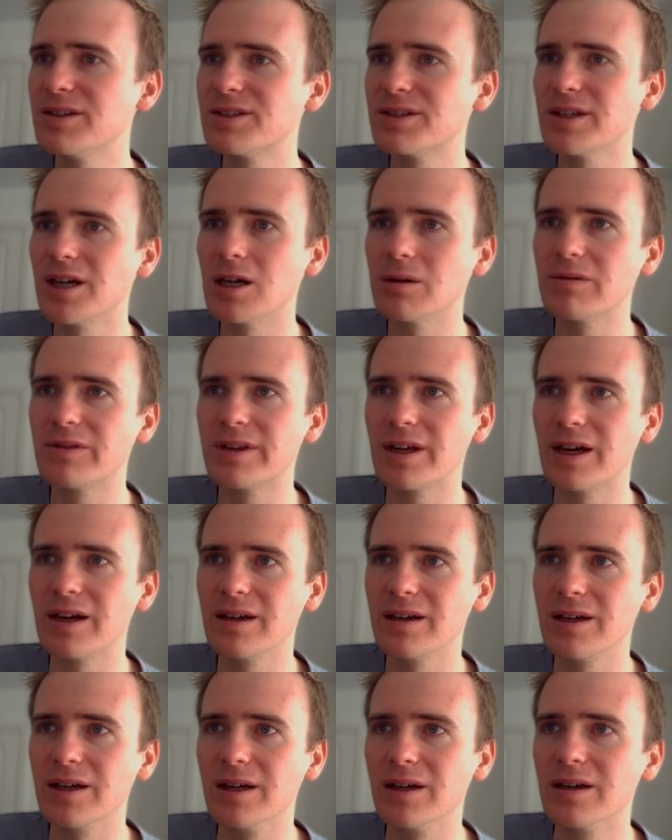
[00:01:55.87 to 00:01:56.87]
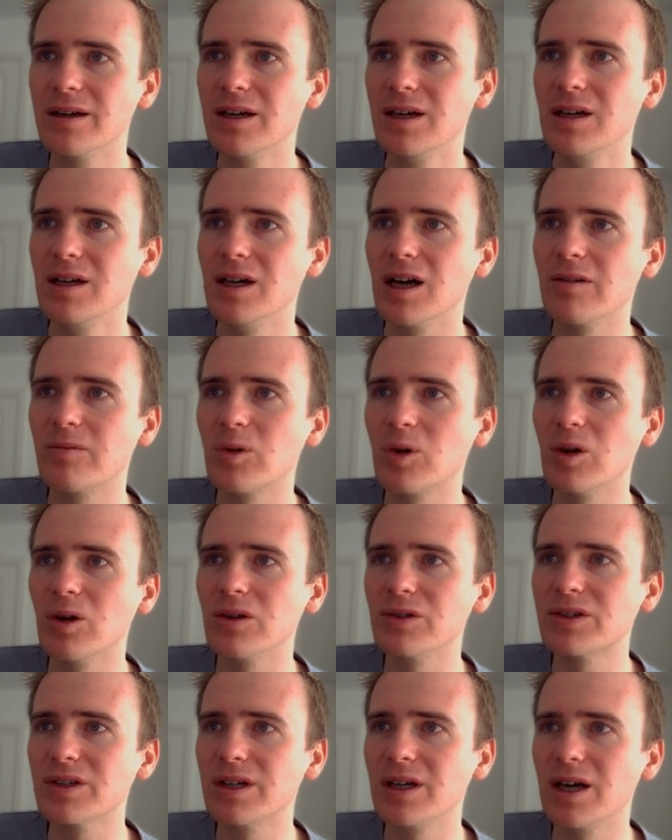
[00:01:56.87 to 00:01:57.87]
a start with that here. I've
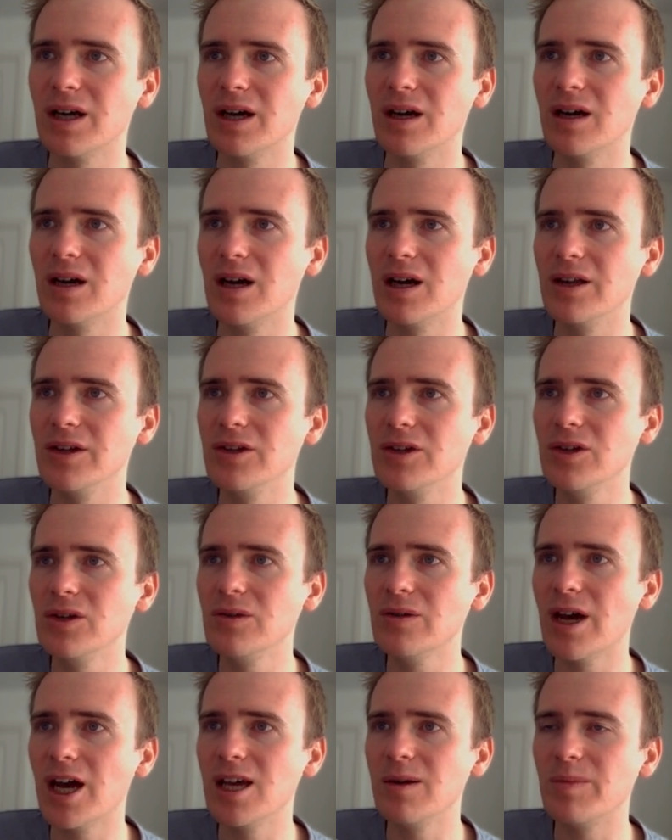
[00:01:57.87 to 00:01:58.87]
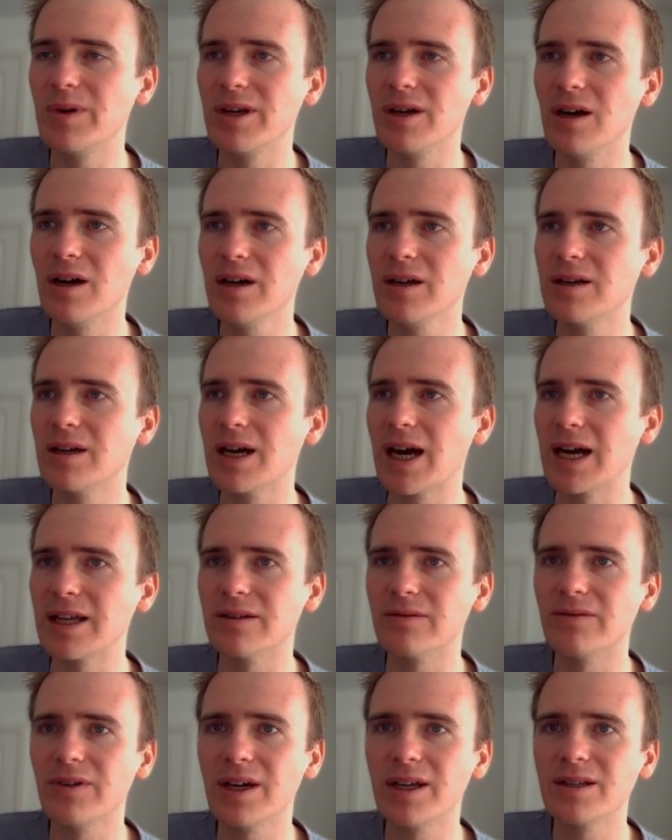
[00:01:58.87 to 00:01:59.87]
got uh, a new A P I,
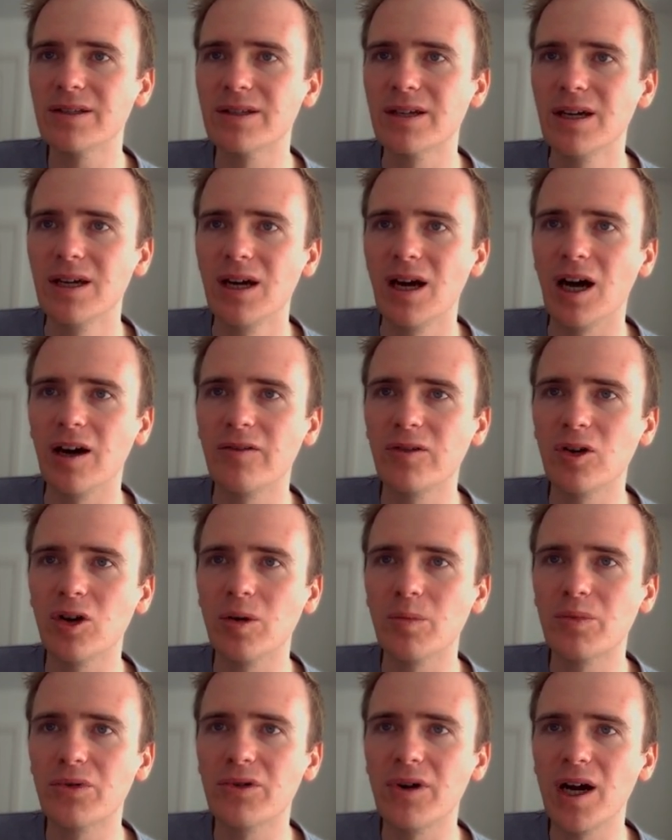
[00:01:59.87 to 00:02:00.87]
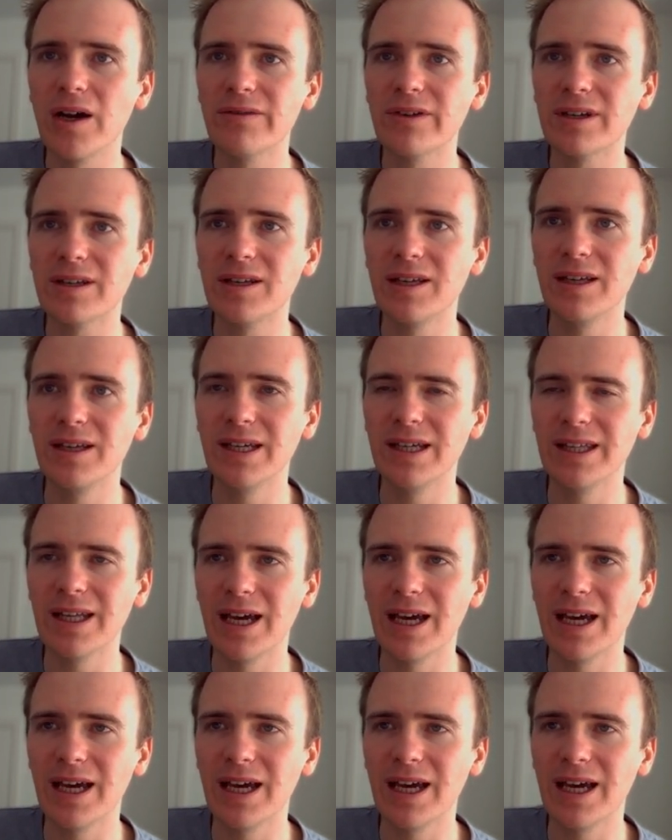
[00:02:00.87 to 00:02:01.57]
AddEvent. I've got private key in